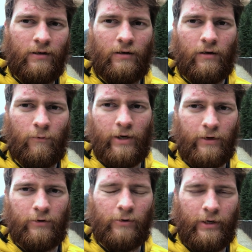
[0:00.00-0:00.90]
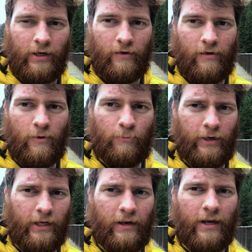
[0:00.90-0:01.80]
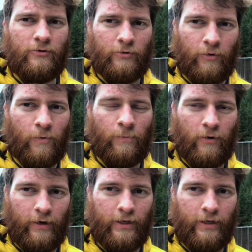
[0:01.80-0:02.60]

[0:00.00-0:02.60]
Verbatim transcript: of what you're doing because it's a pretty dangerous sport.